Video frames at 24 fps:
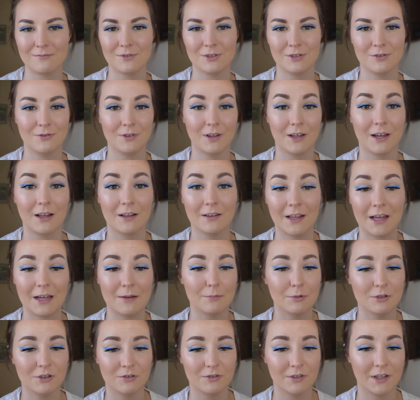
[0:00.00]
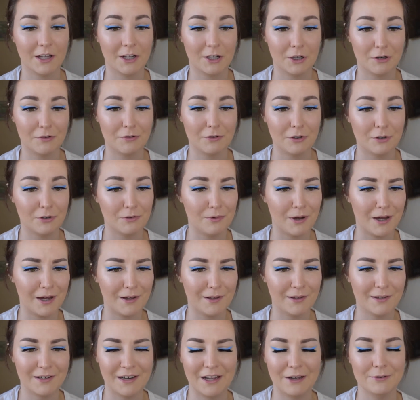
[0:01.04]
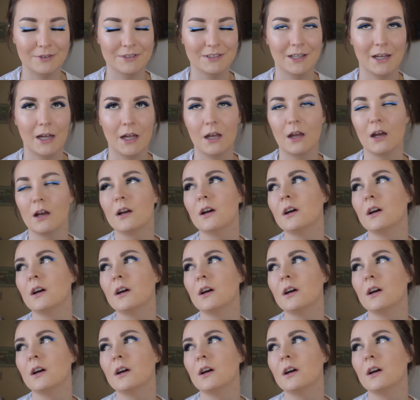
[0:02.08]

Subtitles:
do like a light blue liner for a while, and I was like,